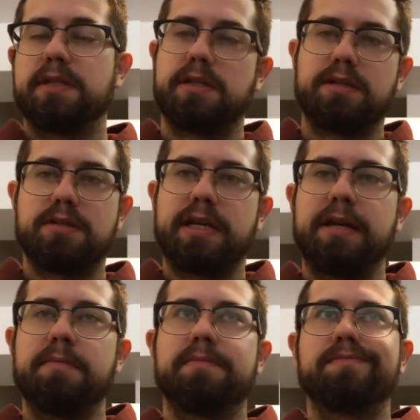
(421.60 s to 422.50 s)
It's in the
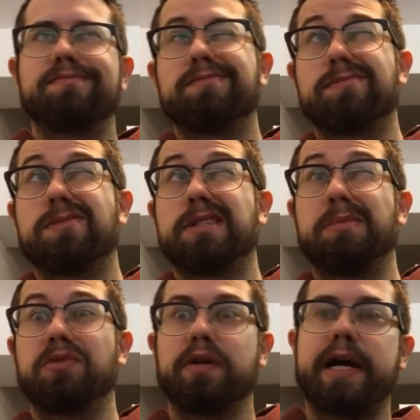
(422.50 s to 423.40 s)
same
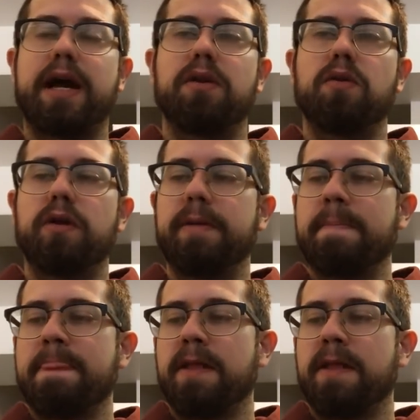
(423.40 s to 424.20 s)
similar category.